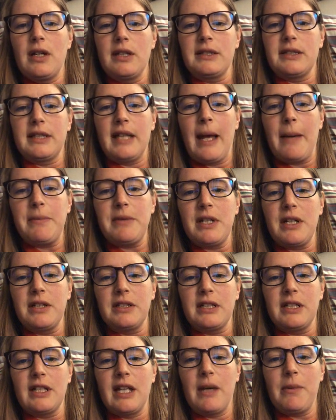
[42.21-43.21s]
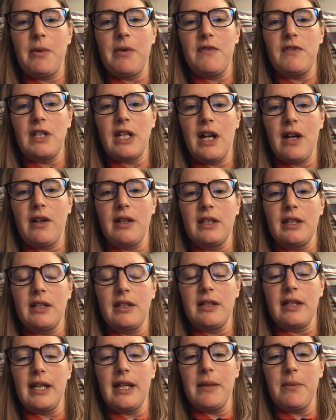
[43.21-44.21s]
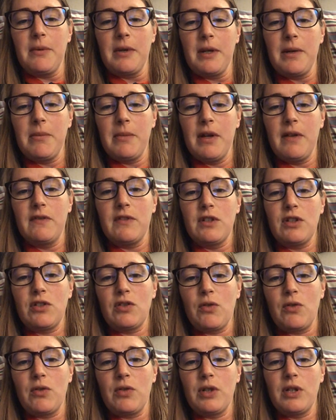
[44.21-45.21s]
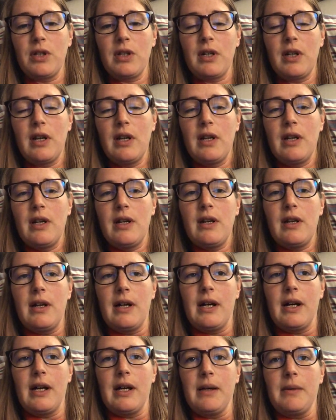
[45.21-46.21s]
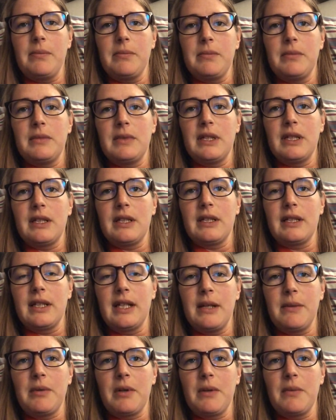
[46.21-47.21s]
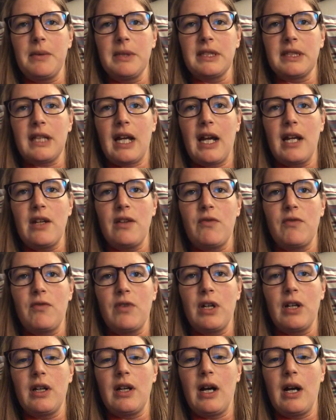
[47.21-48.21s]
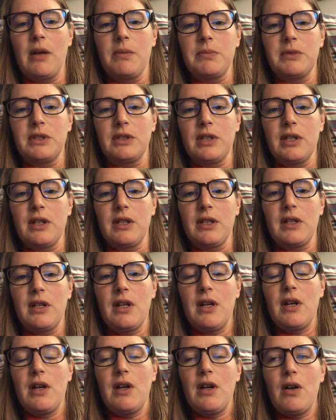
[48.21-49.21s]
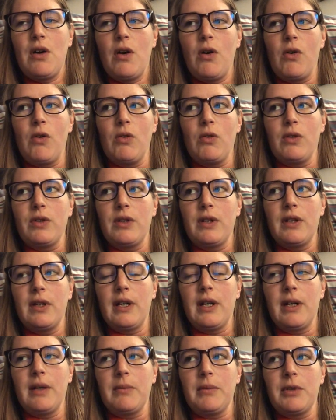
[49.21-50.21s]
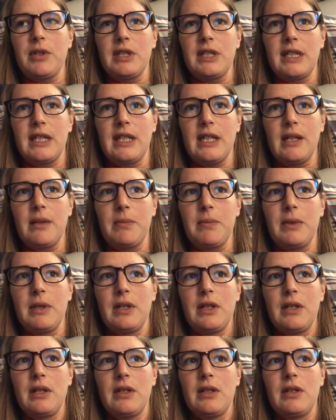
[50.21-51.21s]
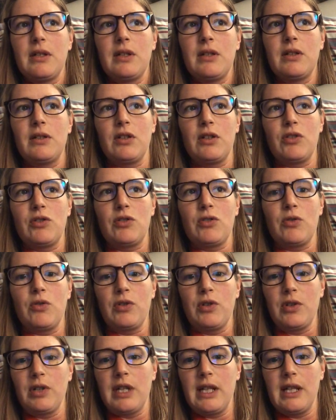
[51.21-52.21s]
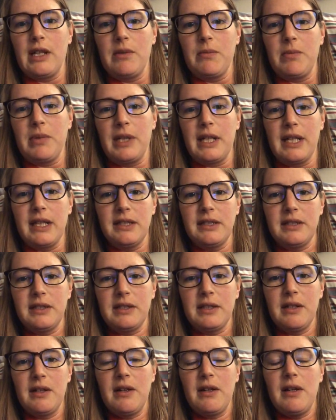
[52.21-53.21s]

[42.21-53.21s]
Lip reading: slap tear is a type of tear in the labrum of the shoulder. The labrum is kind of what helps to hold or to keep the shoulder in place.